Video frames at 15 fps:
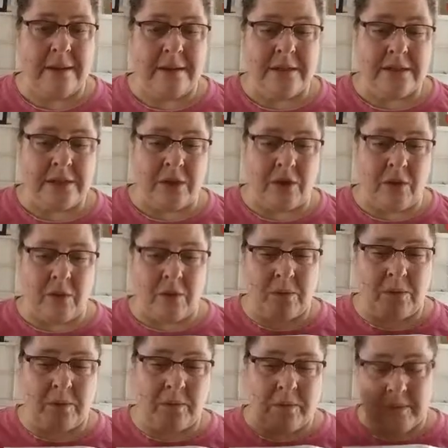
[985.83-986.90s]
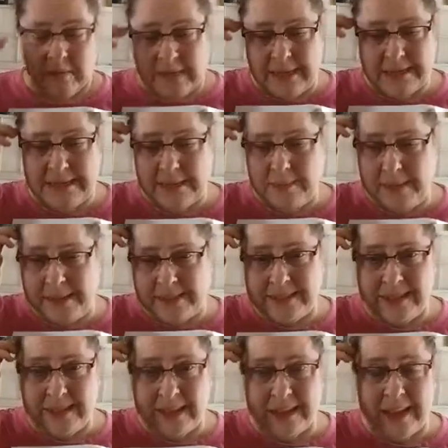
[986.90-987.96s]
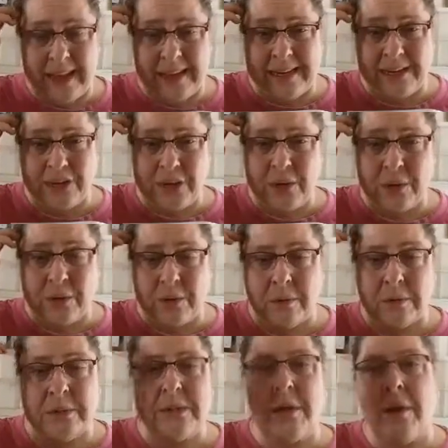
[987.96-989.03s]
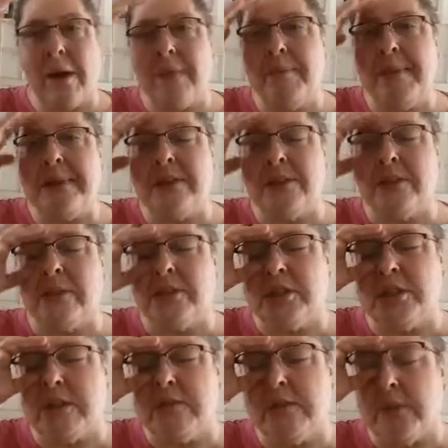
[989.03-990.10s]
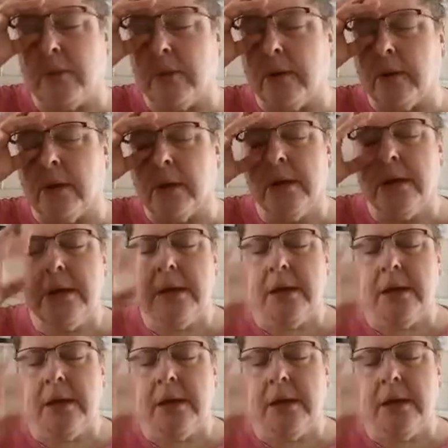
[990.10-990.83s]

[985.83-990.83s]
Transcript: So that's the best thing I can do. So I've been searching for...